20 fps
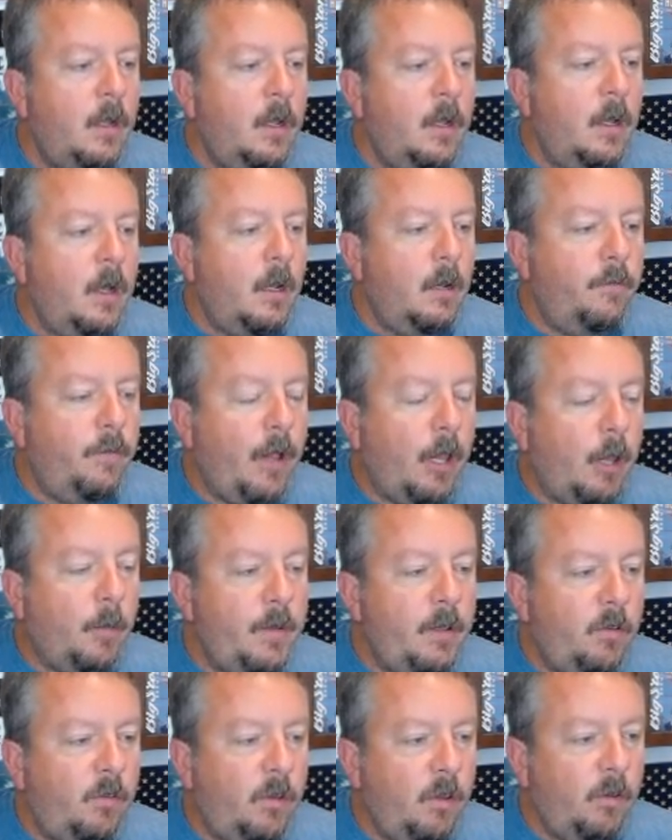A
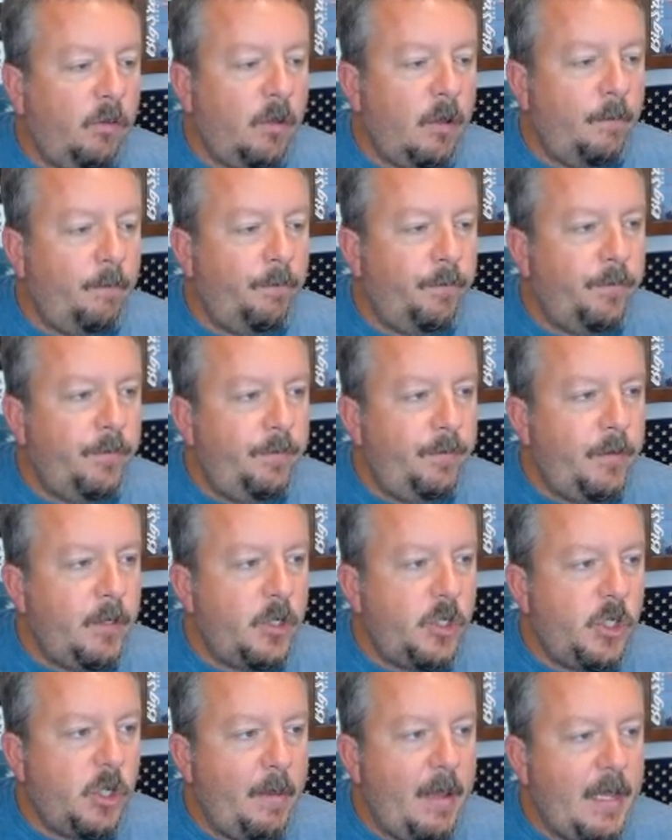developing system,
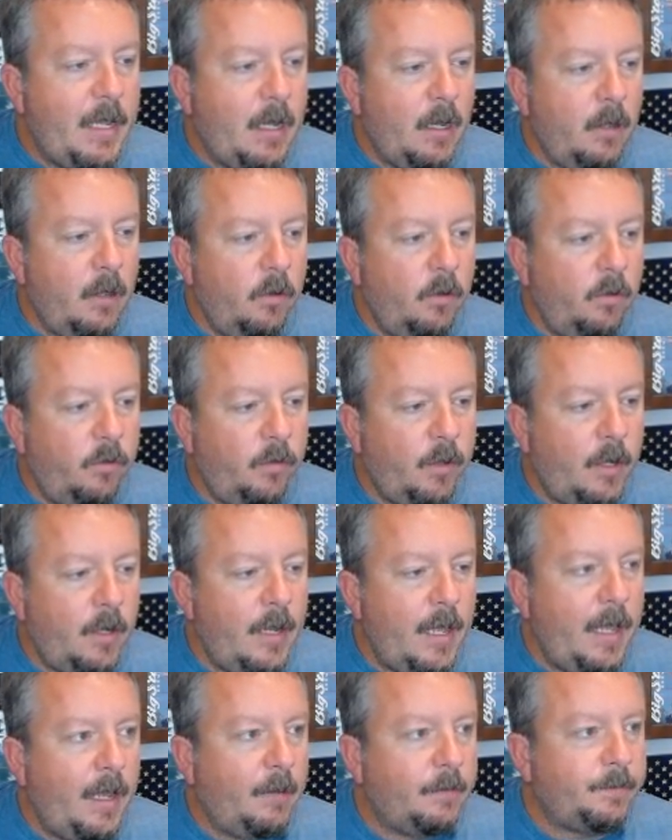Jamaica,
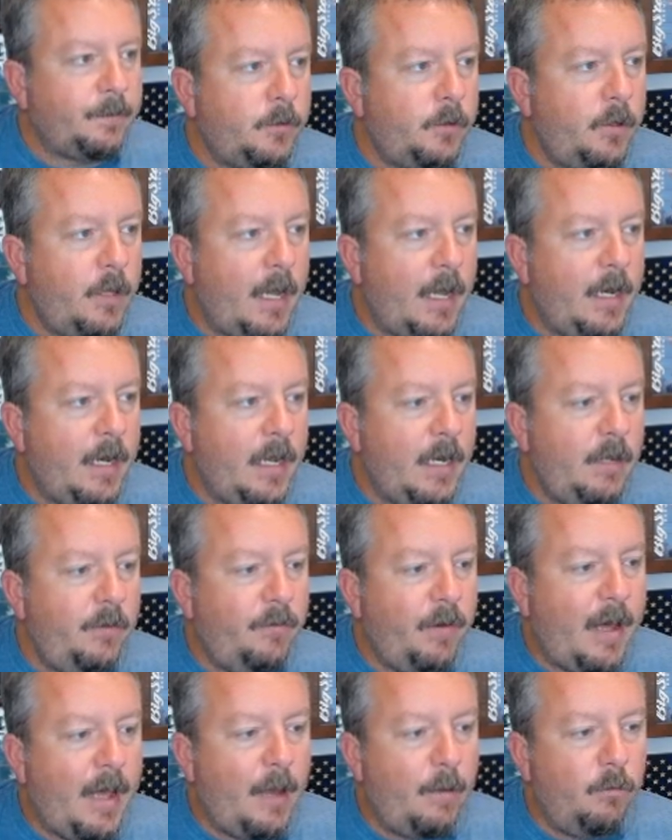Sunday,
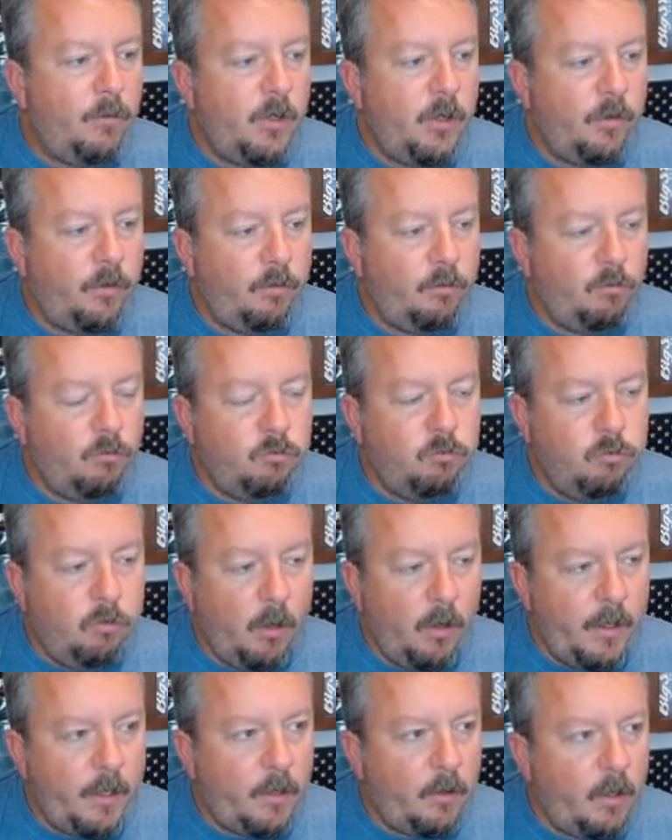9:95, just
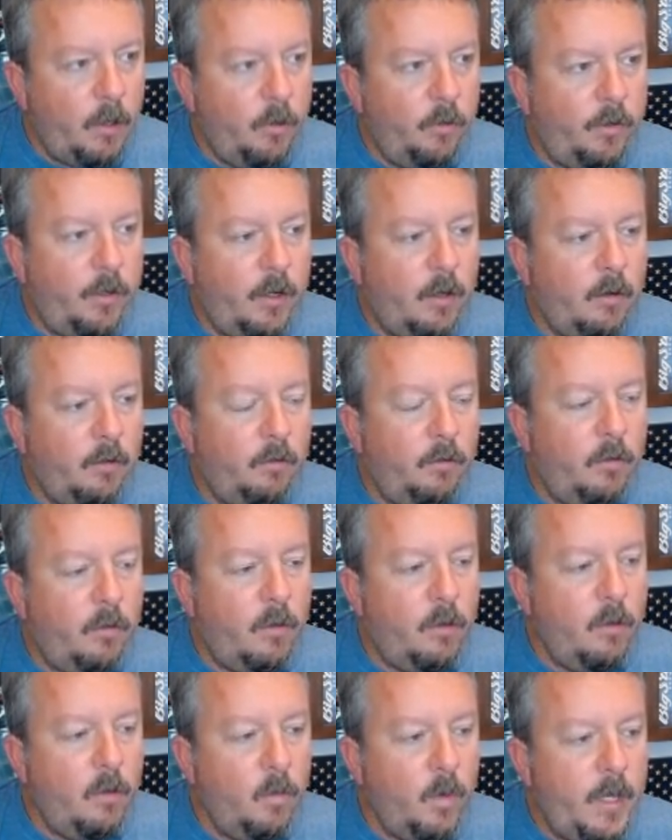really close here
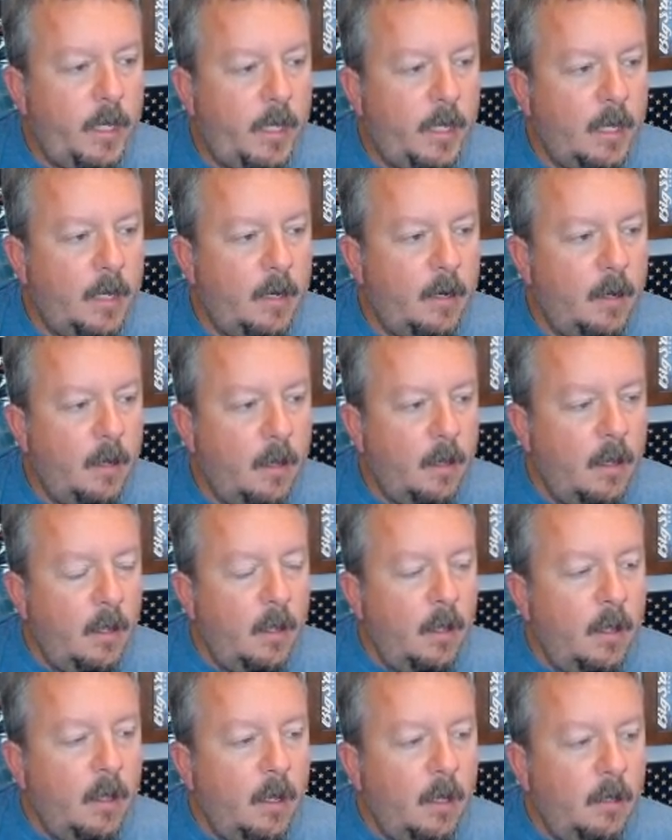to the weekend.
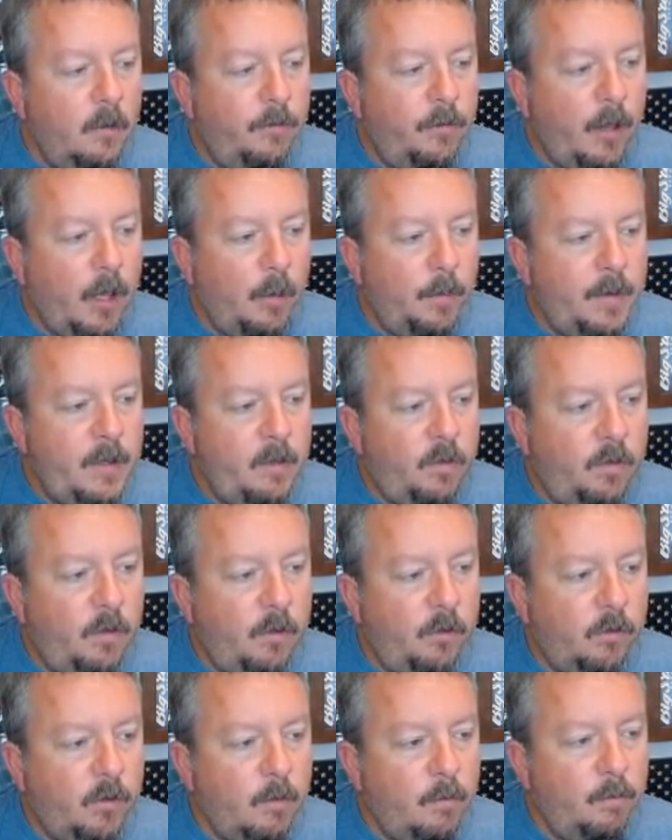A developing
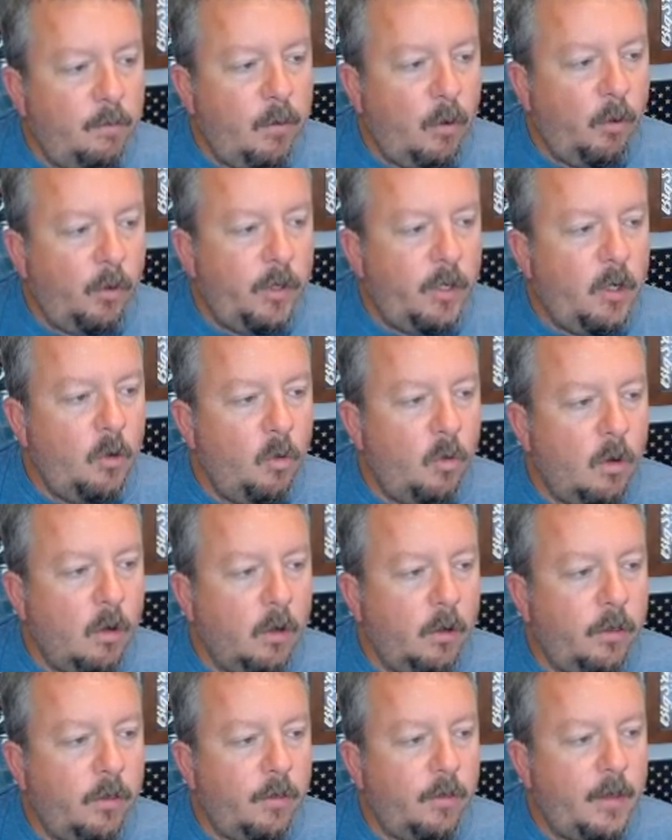system pulling
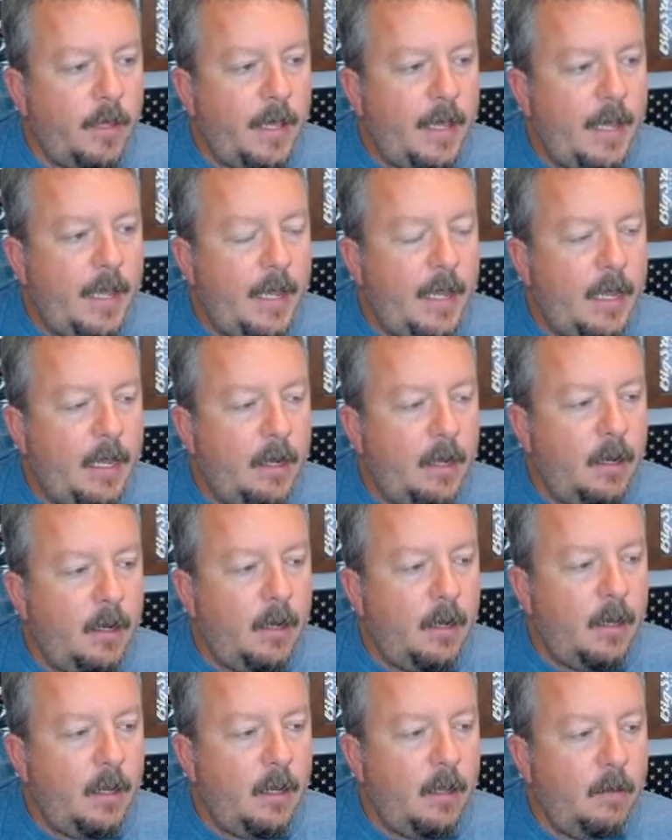north and
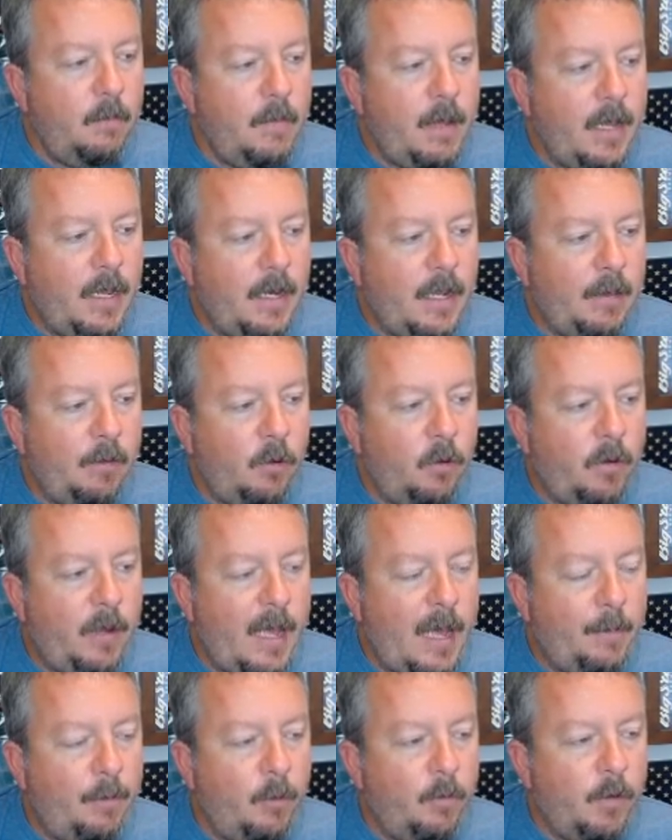making that little
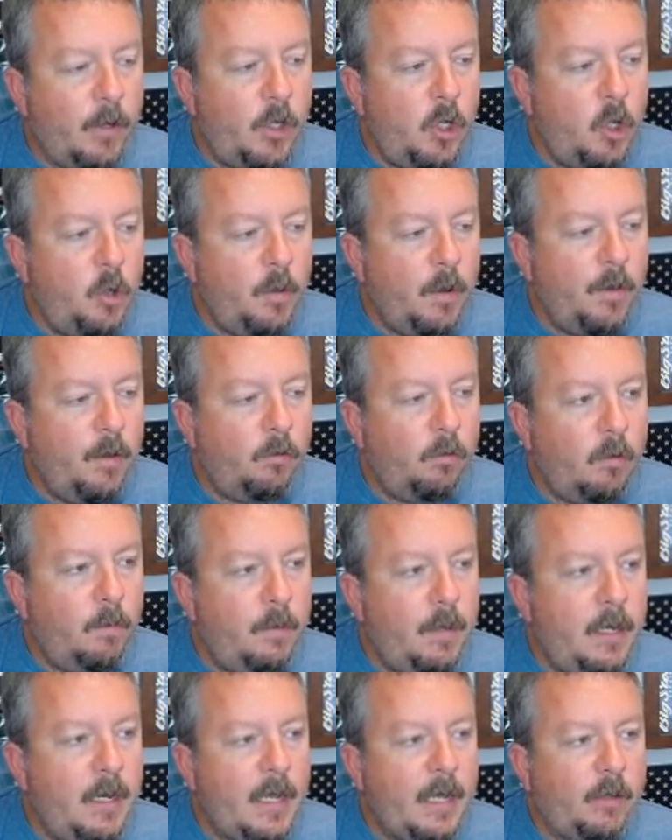gap over Cuba. This would
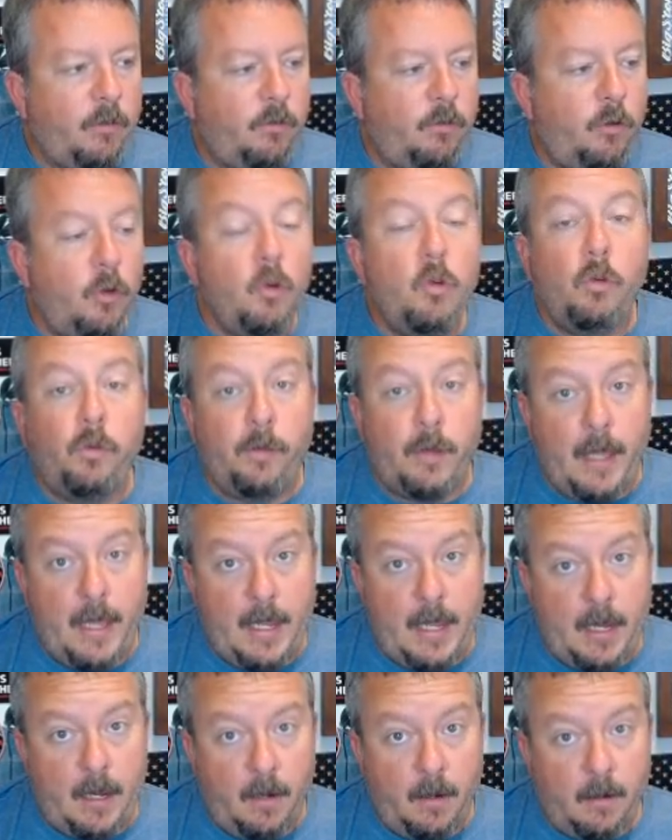be next
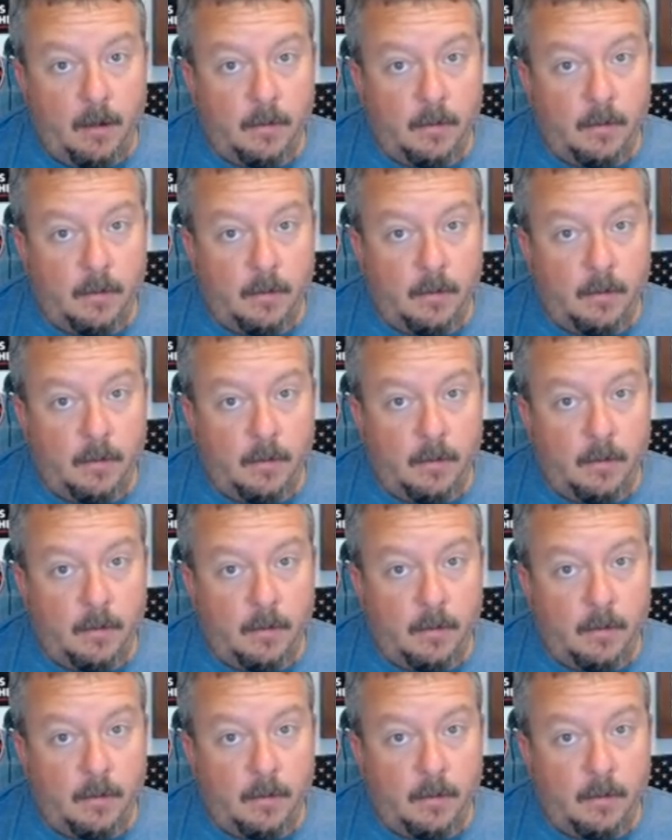Tuesday.